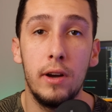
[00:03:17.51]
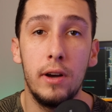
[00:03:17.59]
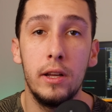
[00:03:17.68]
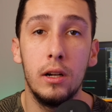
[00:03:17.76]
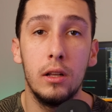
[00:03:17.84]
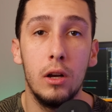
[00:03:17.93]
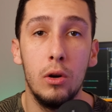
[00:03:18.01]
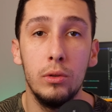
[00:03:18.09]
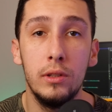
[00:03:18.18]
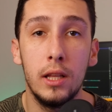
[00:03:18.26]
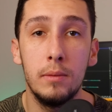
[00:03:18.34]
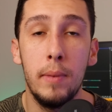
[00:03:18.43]
final
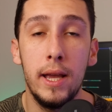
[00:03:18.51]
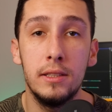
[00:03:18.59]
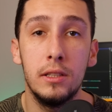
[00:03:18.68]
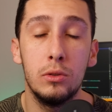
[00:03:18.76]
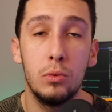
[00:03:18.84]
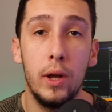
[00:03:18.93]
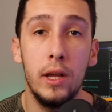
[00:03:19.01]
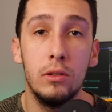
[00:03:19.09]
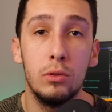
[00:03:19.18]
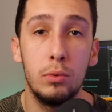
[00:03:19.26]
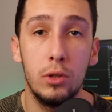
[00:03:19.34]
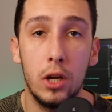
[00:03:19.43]
code that makes its way
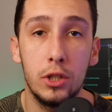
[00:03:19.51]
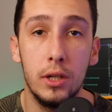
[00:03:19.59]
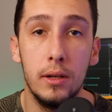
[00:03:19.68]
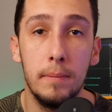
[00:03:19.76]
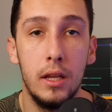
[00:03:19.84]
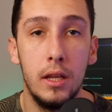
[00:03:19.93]
into production.